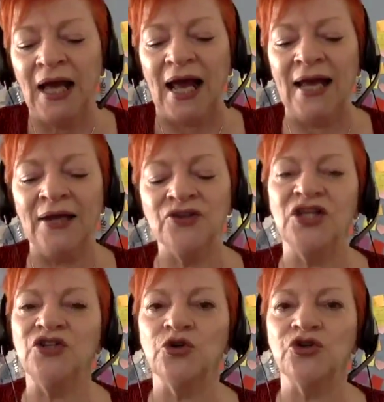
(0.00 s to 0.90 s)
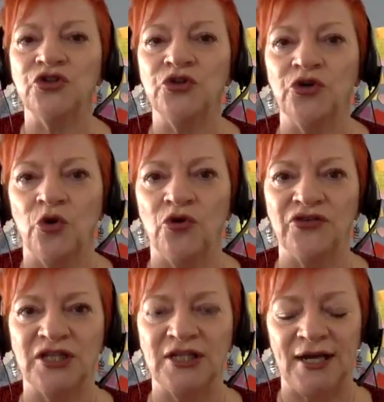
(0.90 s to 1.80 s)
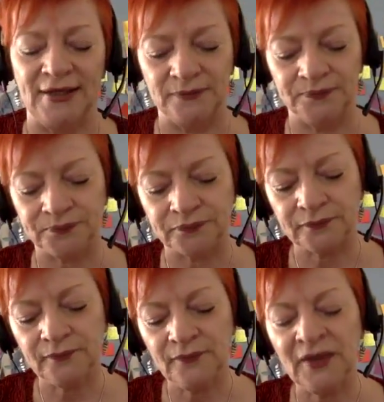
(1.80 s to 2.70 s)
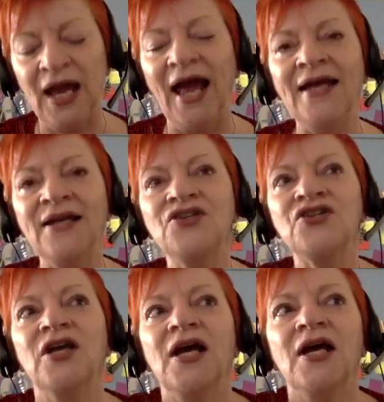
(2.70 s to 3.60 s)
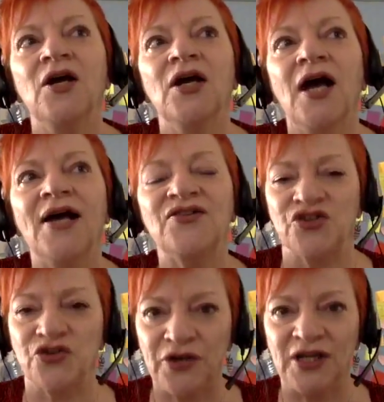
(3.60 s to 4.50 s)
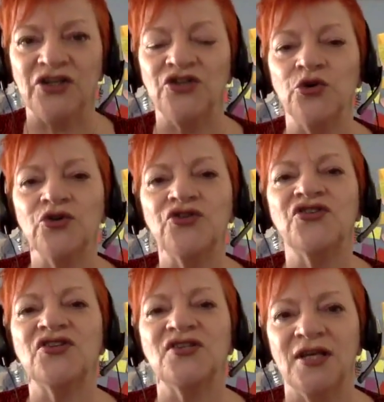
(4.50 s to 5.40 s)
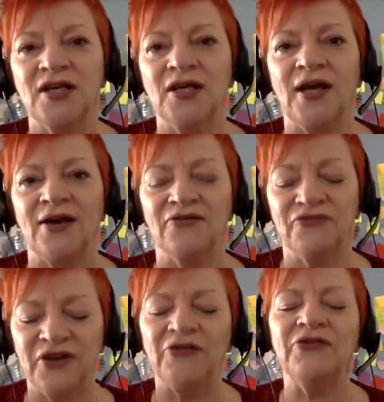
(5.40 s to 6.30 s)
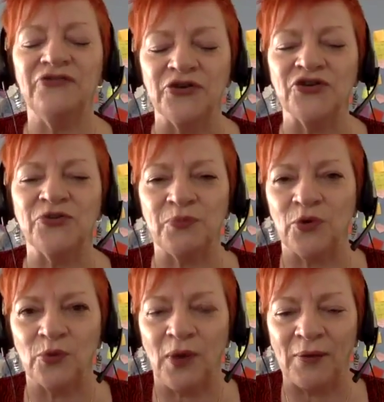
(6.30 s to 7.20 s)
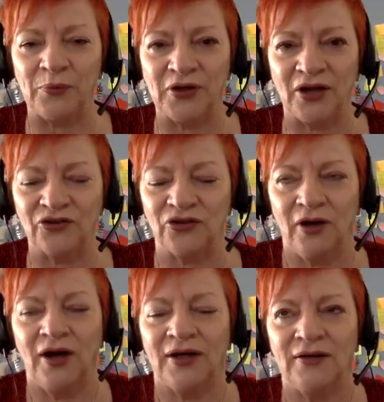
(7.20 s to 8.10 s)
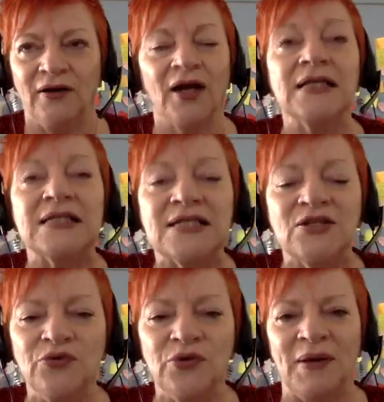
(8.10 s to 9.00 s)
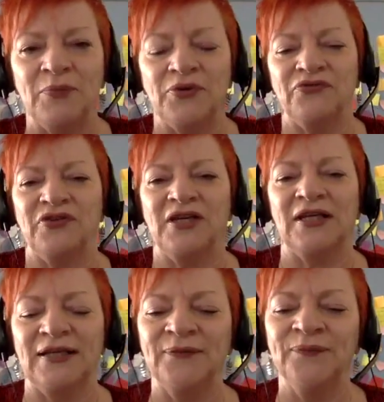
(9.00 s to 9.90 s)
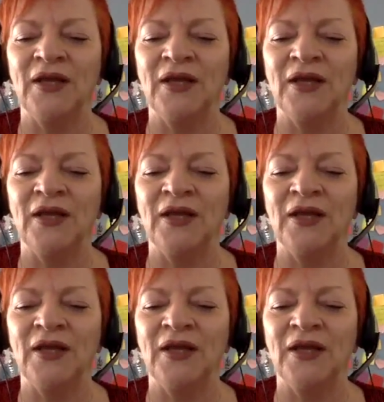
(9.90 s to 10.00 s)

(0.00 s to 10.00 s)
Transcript: And he took us to New York for the day. And as a treat, he took us to see our very first Broadway production. I can still remember the feeling.